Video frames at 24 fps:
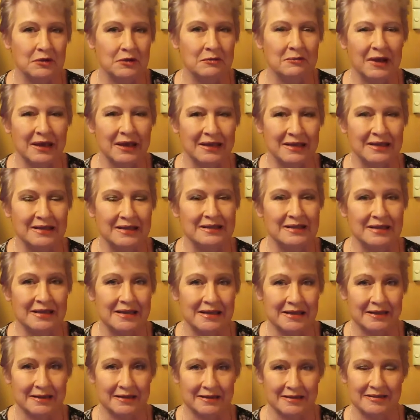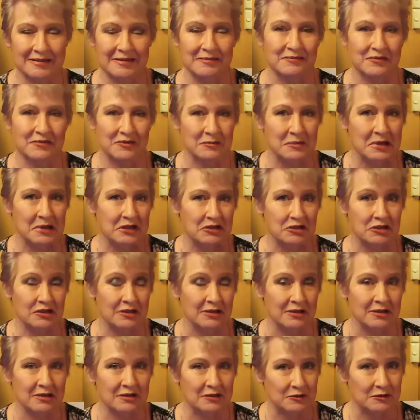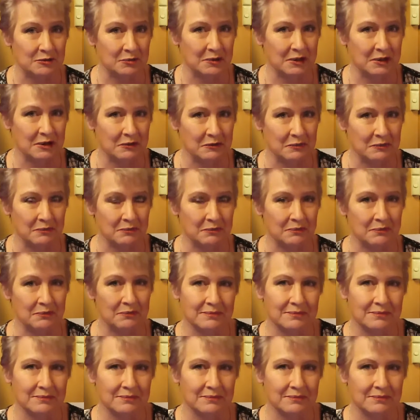who might need to hear this information as well.